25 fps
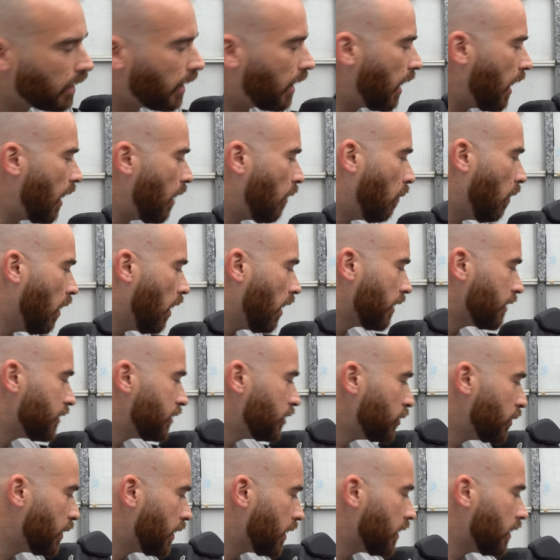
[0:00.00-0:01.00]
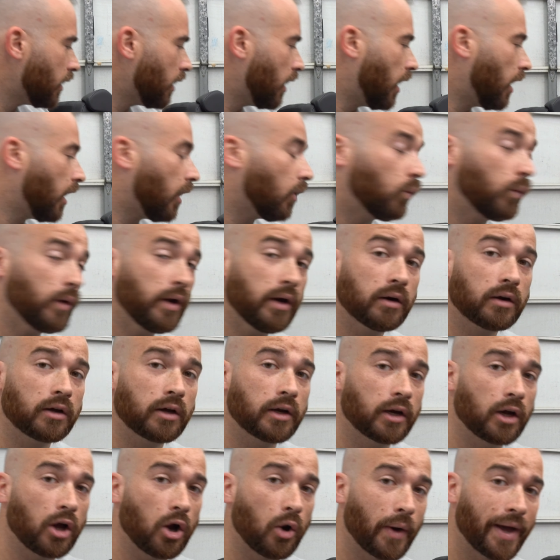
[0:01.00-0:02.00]
I want to do it. Uh, we are
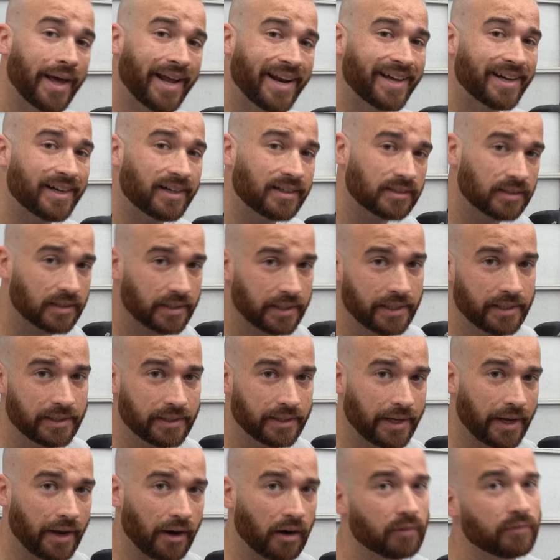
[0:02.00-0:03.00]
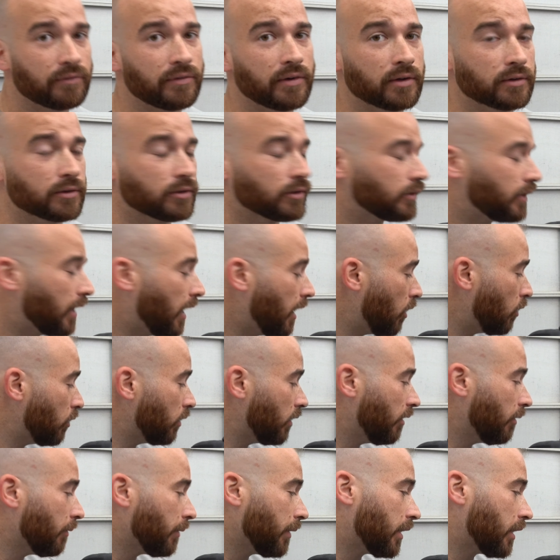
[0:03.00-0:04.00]
going to go ahead and clean the air filter. Not
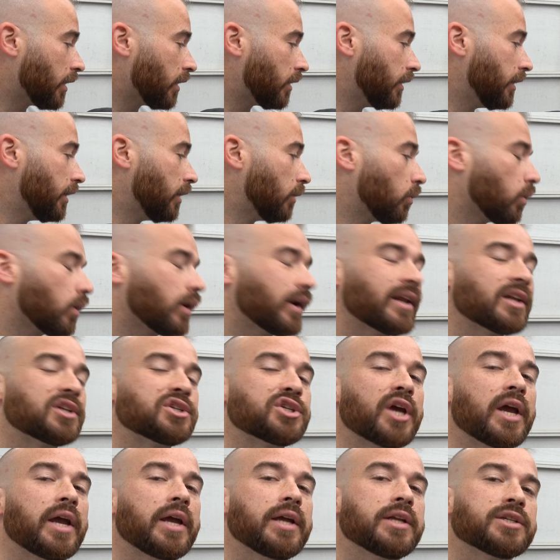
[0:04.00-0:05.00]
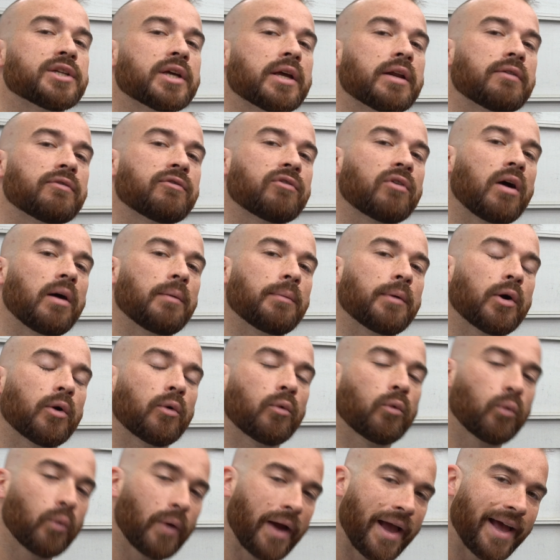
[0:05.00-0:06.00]
only are we going to clean it, we're going to change it from
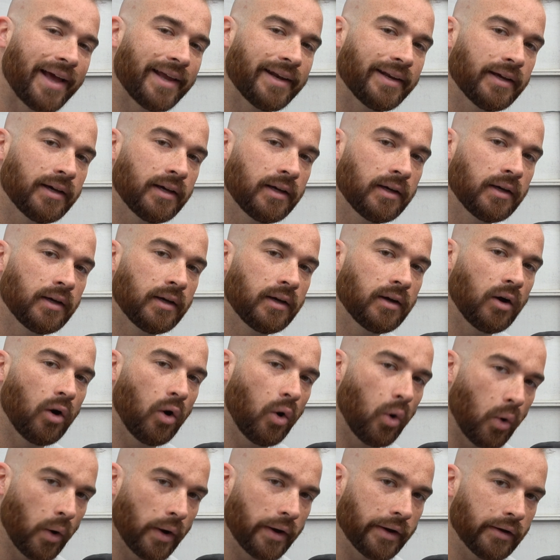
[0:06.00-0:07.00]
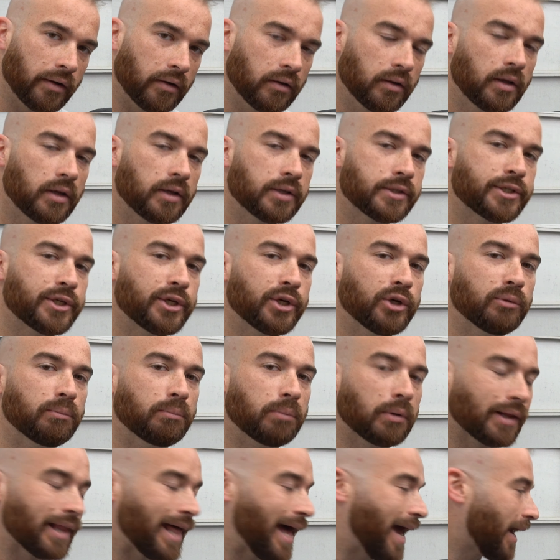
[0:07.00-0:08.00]
red oil to
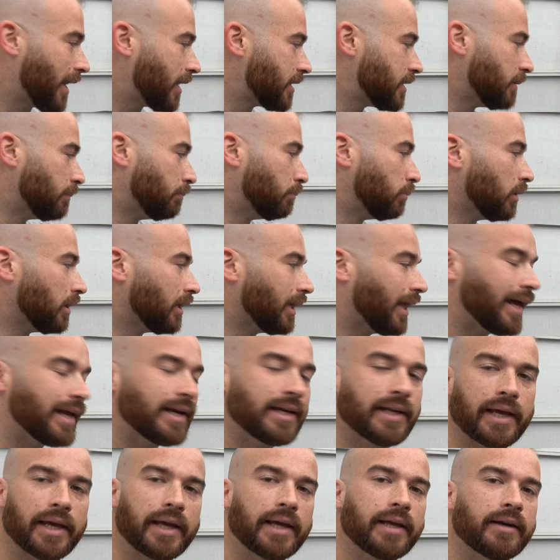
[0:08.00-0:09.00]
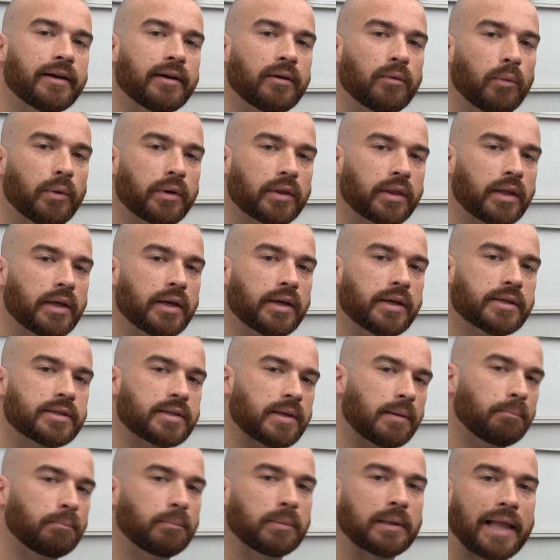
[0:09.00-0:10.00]
black to blend in with
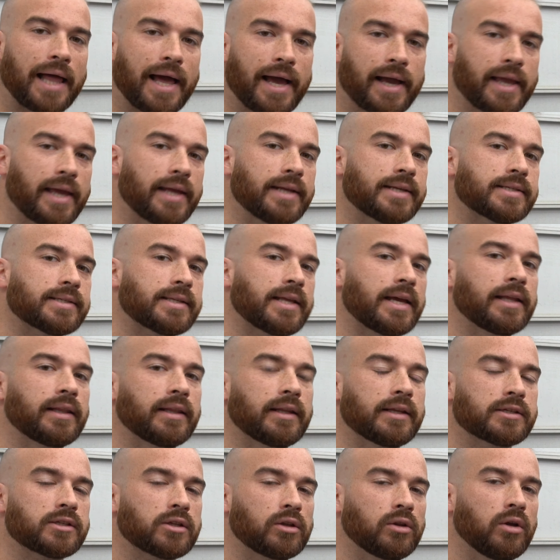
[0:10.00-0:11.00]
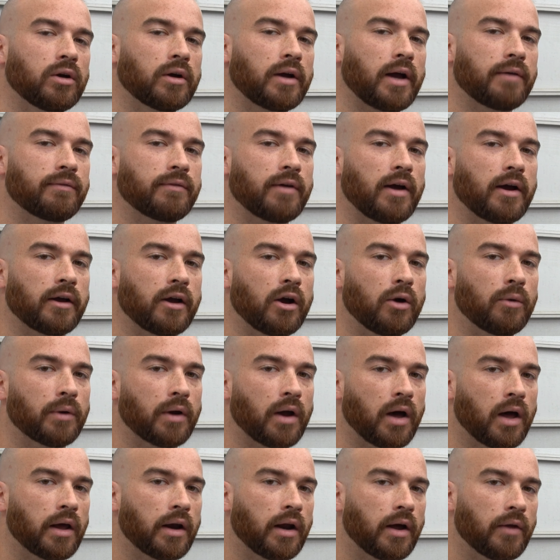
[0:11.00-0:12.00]
this black and stainless look I've got going
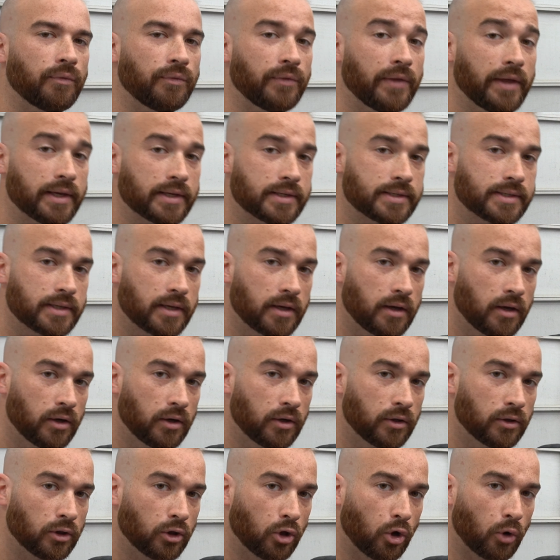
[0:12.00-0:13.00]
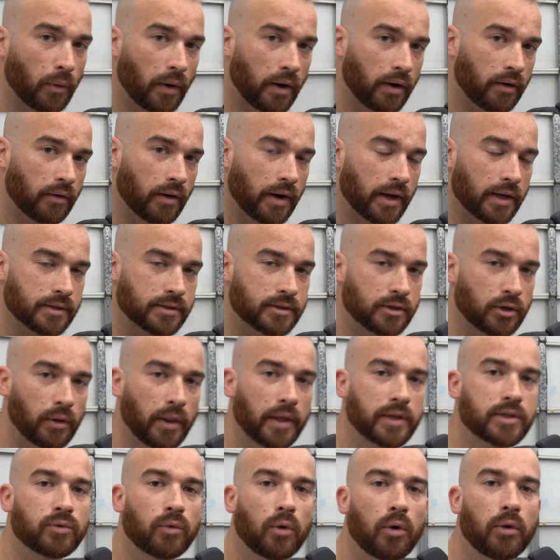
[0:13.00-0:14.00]
on on this Lowrider S. So
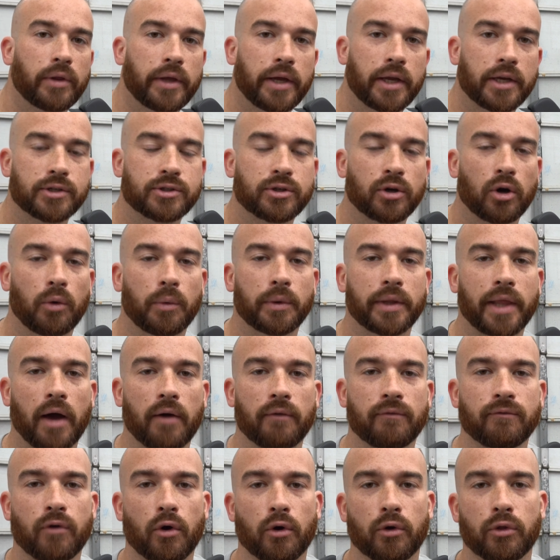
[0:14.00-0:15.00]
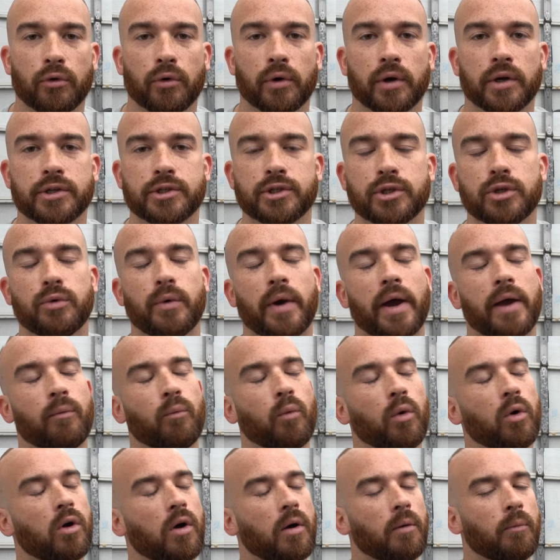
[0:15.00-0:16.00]
let's roll the intro without further ado,
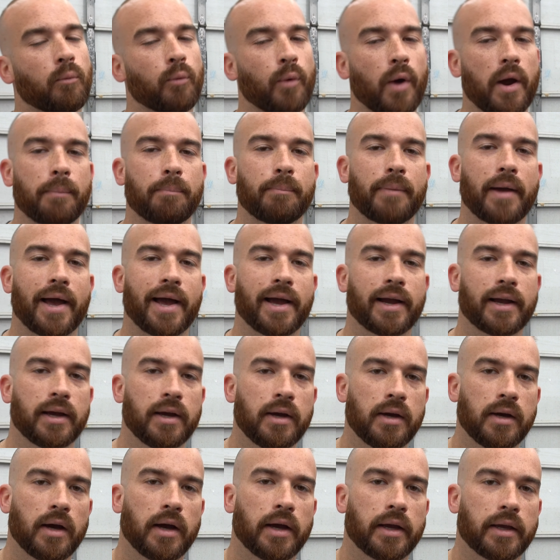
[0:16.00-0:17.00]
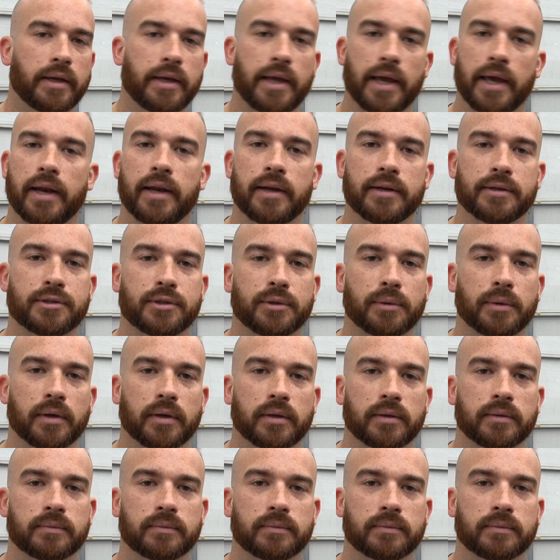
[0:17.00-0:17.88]
and we'll come right back and get into it.